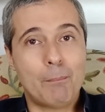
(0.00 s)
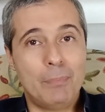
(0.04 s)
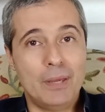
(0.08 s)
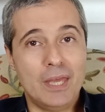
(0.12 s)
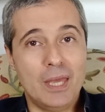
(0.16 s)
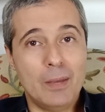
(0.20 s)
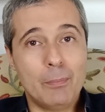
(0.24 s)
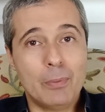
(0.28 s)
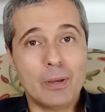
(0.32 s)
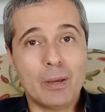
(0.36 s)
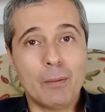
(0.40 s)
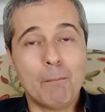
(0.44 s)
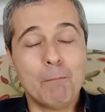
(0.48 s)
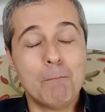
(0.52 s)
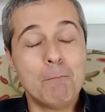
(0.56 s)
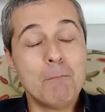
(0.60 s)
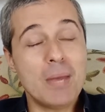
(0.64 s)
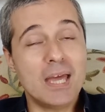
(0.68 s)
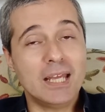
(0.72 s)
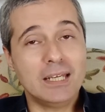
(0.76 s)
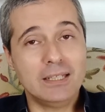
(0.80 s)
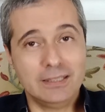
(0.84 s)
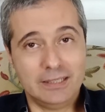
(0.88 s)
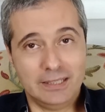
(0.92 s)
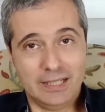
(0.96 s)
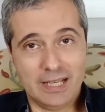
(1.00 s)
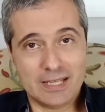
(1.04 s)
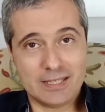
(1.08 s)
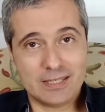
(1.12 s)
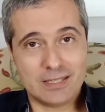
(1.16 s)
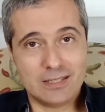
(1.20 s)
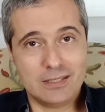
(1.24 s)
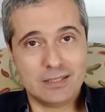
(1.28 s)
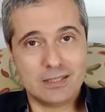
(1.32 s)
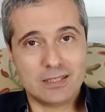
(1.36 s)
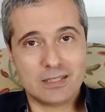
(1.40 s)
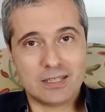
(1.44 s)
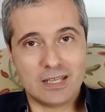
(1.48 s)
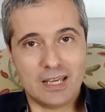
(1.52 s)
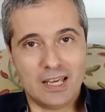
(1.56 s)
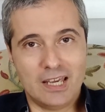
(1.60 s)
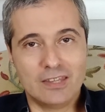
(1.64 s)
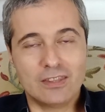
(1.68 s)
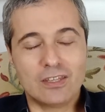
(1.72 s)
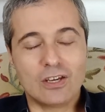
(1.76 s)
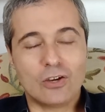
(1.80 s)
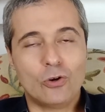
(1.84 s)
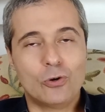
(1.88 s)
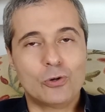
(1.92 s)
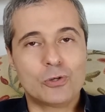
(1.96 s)
Pip many lessons
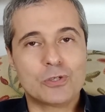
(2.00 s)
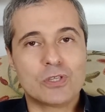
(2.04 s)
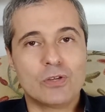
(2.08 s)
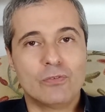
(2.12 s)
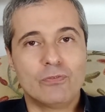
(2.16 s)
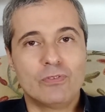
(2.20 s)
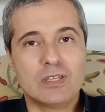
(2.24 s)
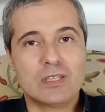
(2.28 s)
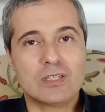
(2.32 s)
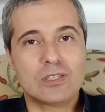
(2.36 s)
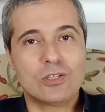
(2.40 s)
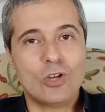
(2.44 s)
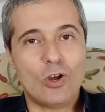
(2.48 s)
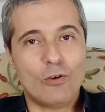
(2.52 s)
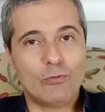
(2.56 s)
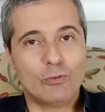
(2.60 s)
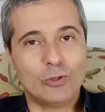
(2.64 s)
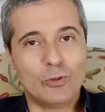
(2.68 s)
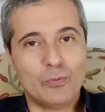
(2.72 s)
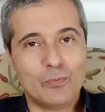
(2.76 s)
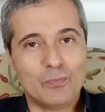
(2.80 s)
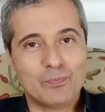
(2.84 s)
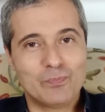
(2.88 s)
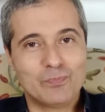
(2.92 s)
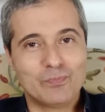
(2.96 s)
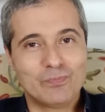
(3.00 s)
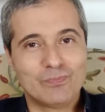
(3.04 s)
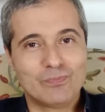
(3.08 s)
in the course of this novel.